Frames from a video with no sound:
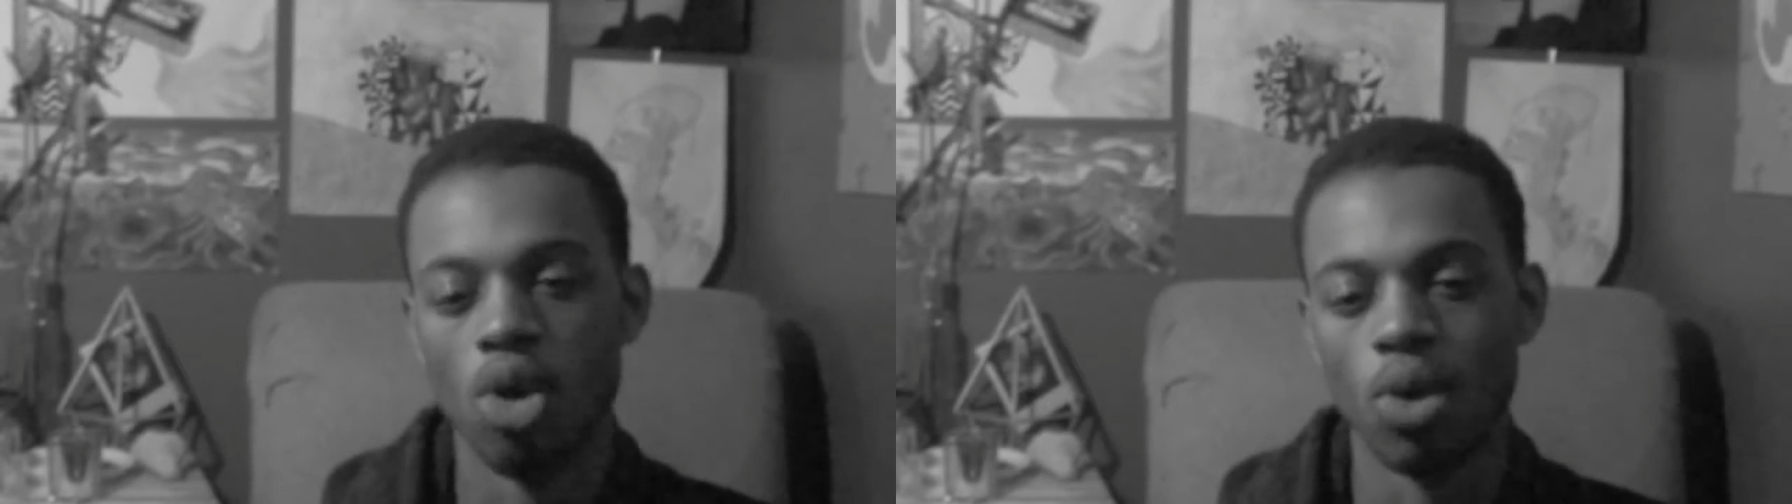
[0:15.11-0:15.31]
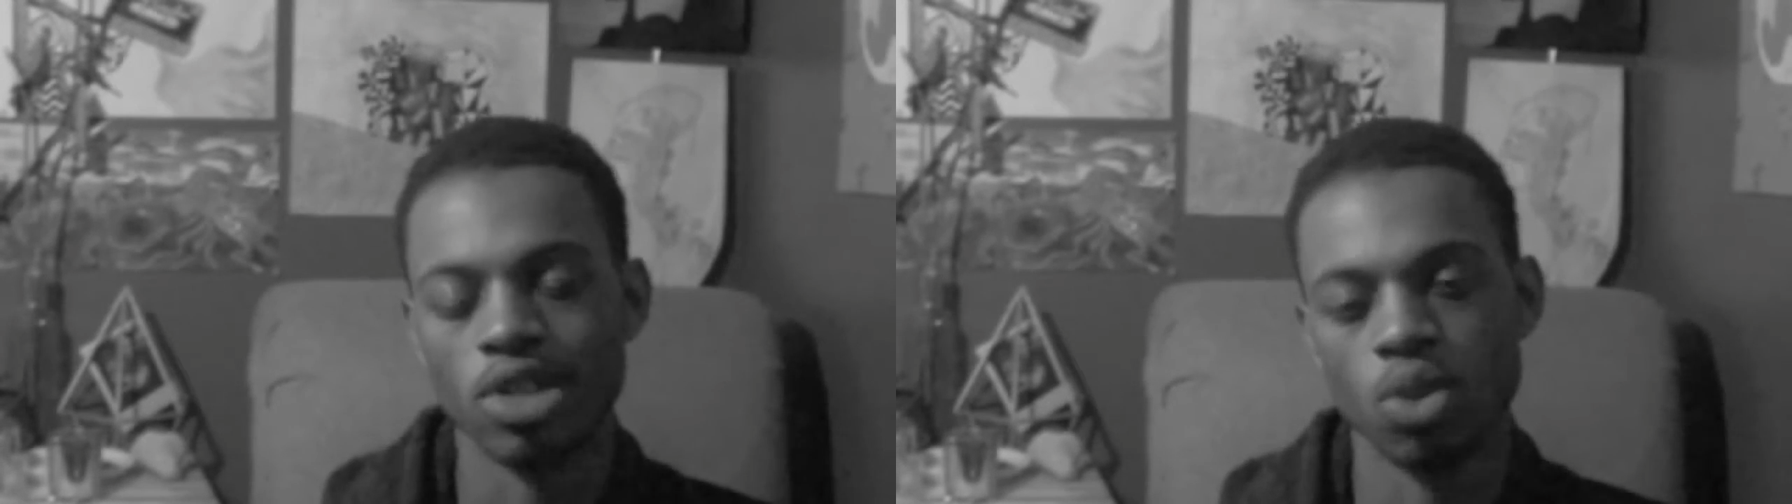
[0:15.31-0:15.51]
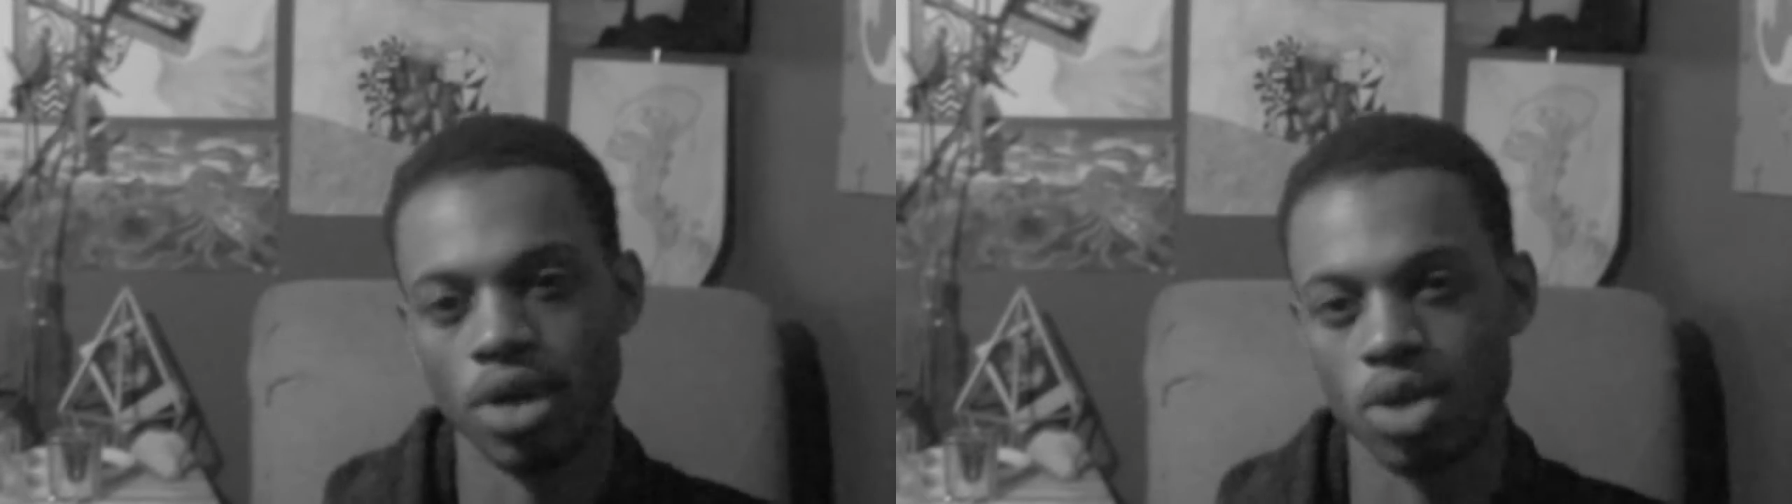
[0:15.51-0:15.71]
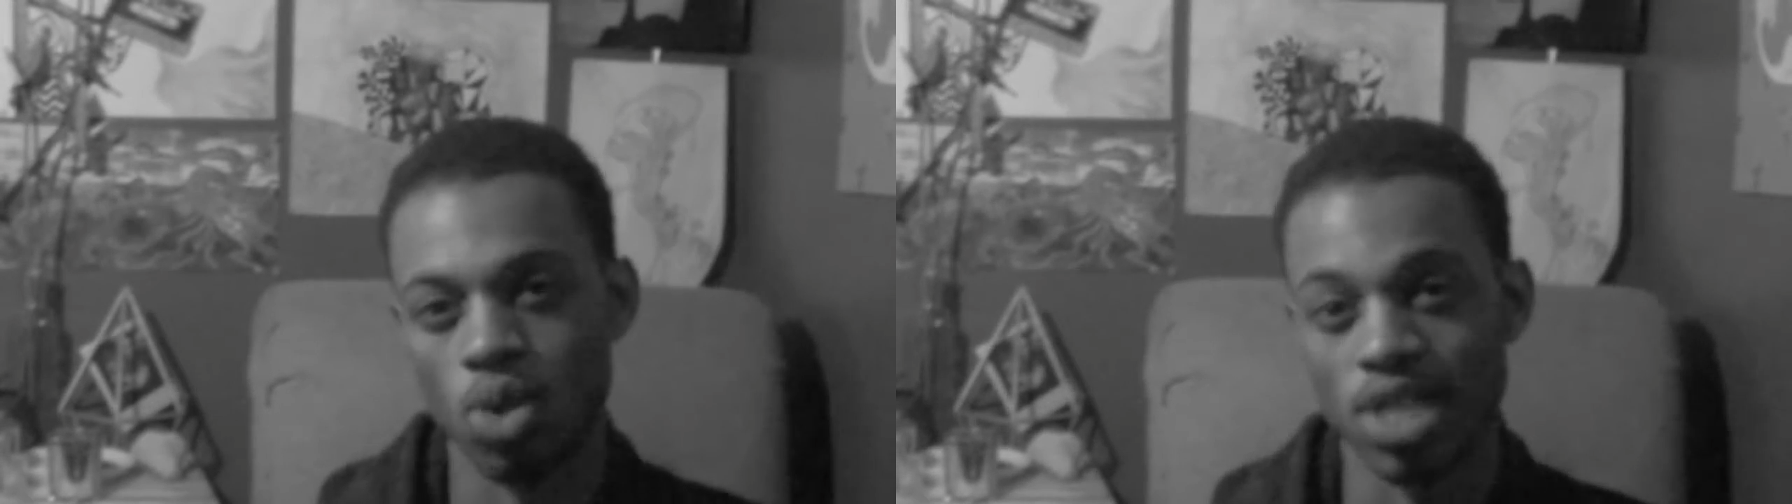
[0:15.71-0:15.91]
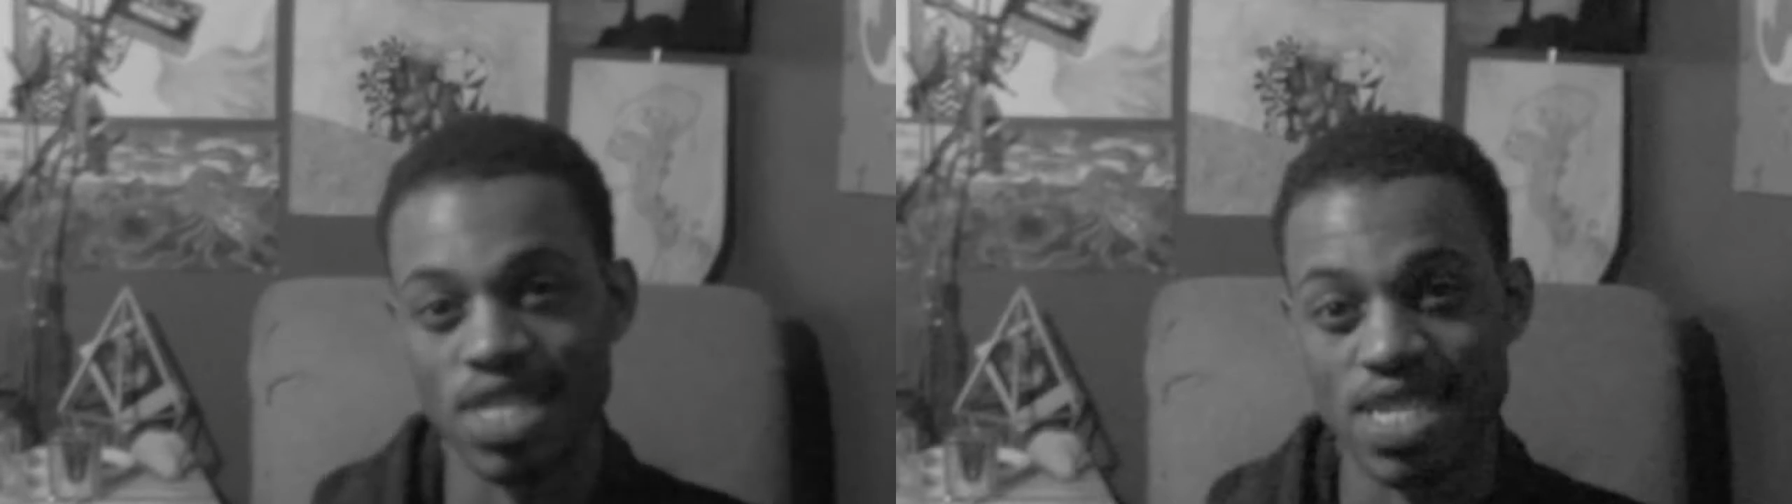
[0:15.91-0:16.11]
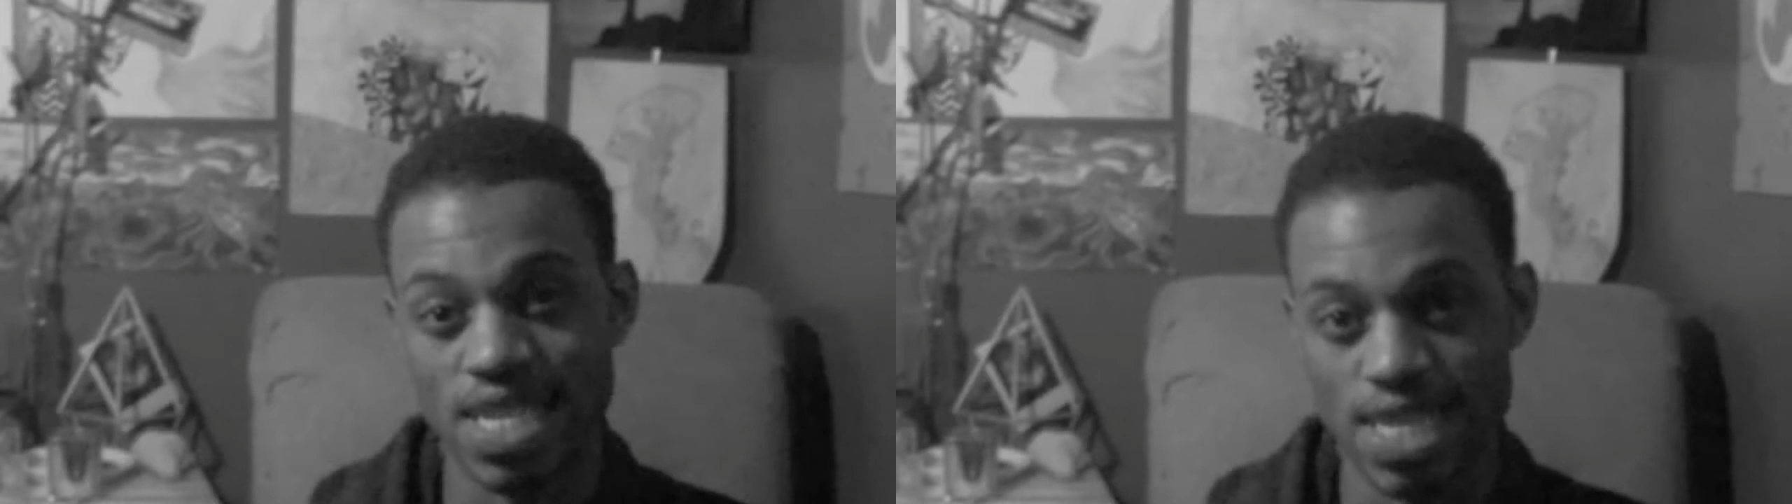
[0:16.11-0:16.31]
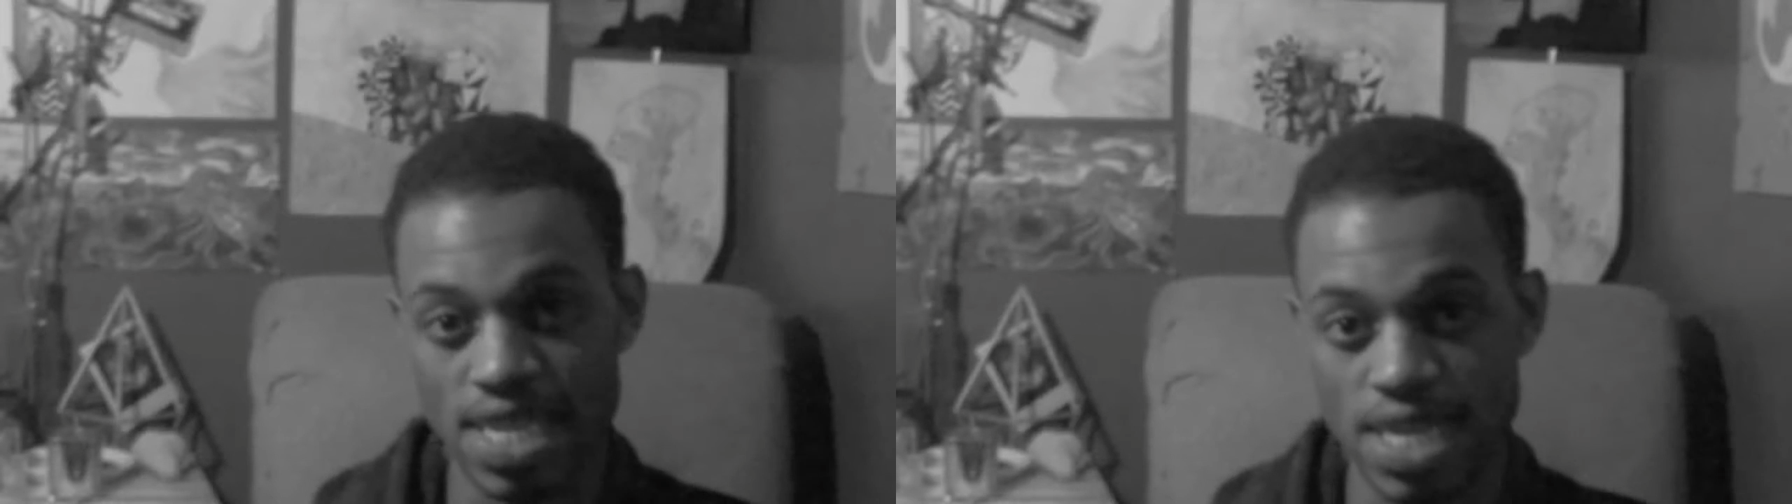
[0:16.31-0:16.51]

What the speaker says: 121 CE.